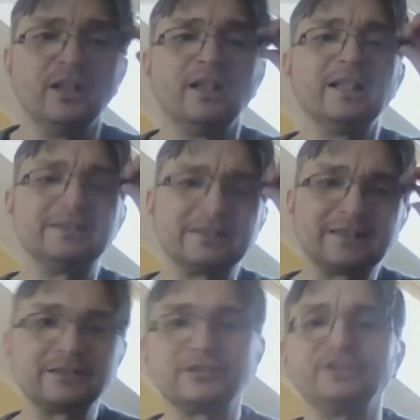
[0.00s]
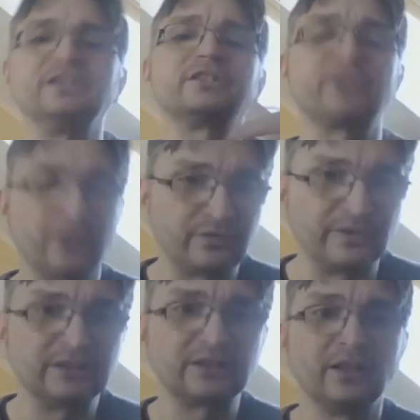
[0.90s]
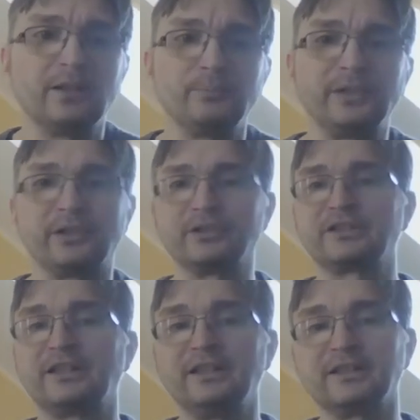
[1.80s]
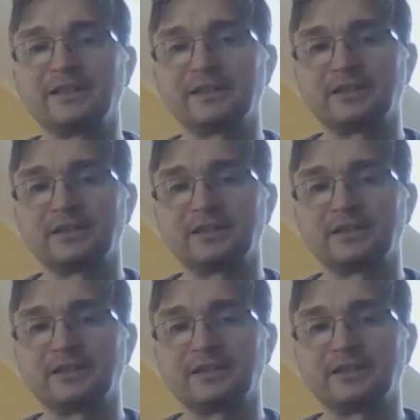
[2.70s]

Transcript: It is not a raised surface because here not